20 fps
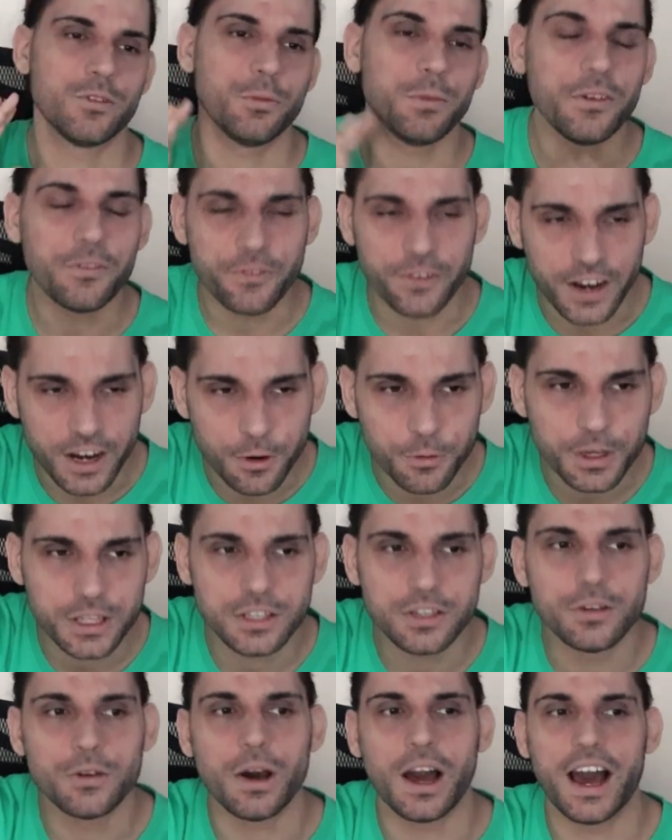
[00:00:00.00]
To be fair
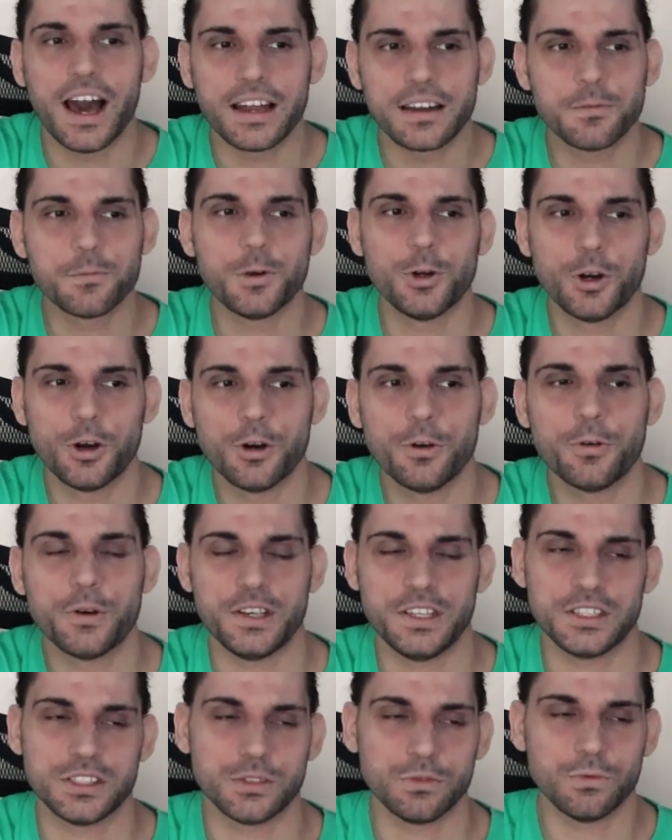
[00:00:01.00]
with you, Adam Cole
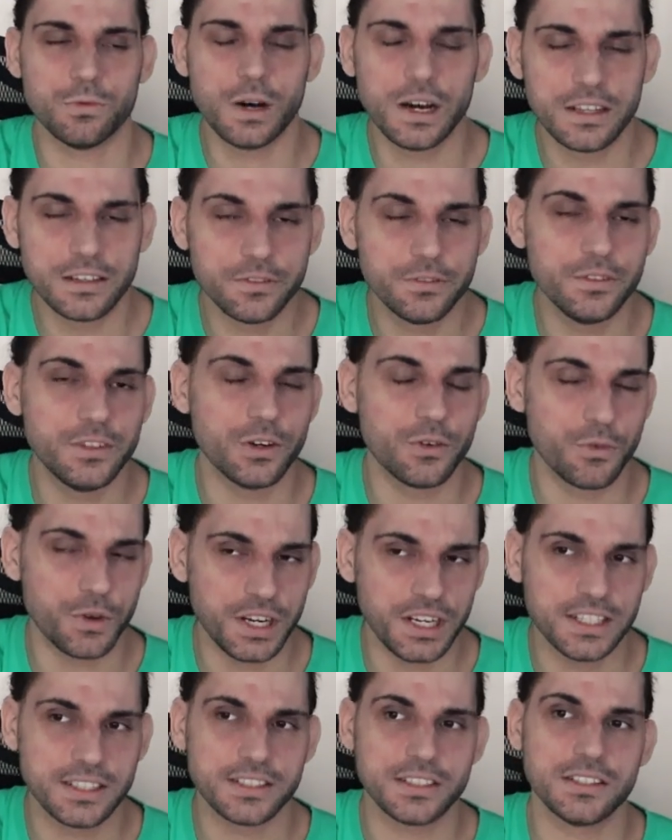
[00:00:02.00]
is one of the
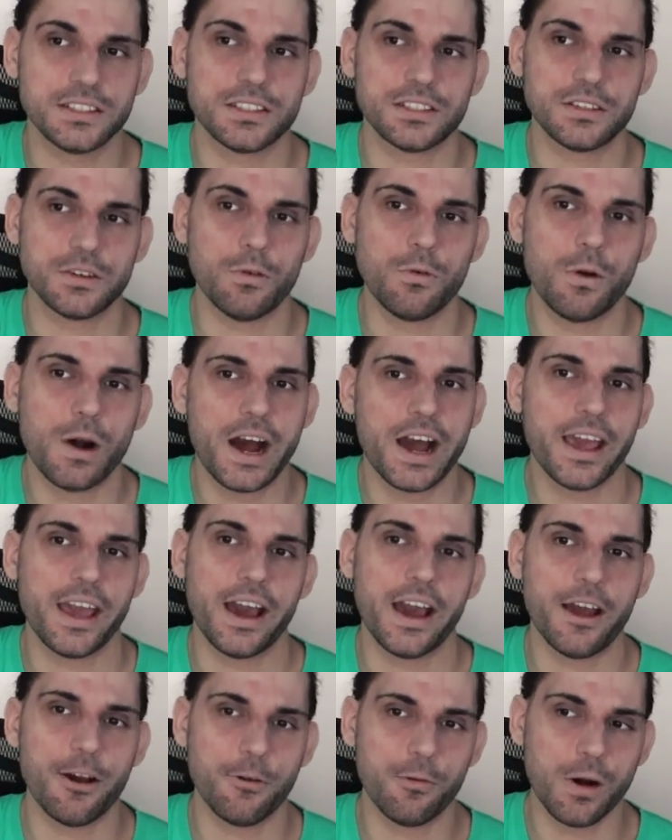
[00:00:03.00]
reasons why
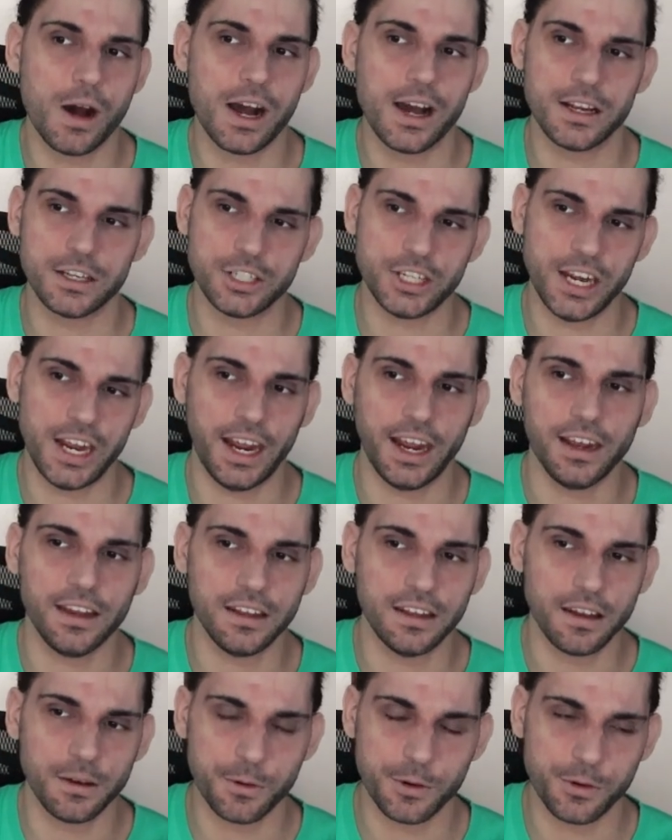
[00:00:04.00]
I watch
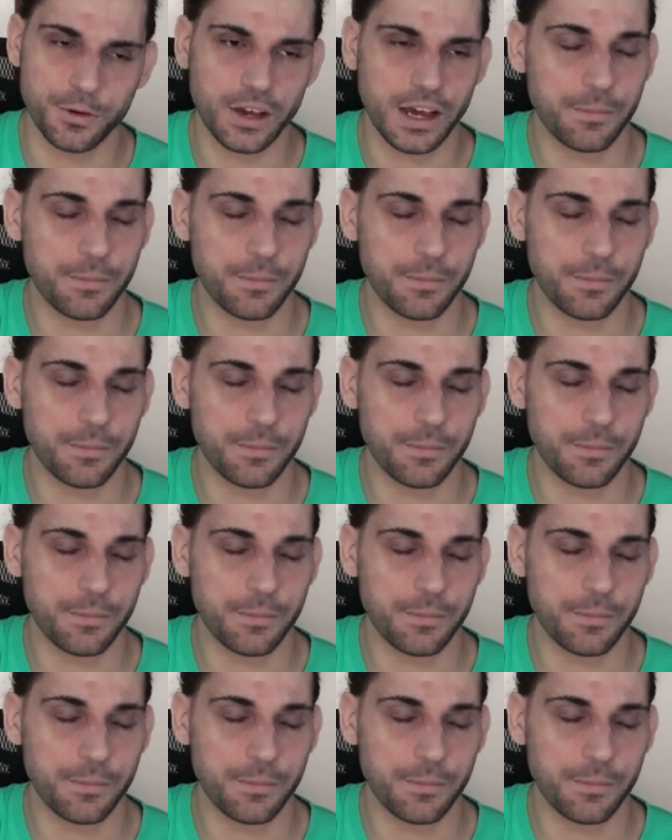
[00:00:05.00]
AEW.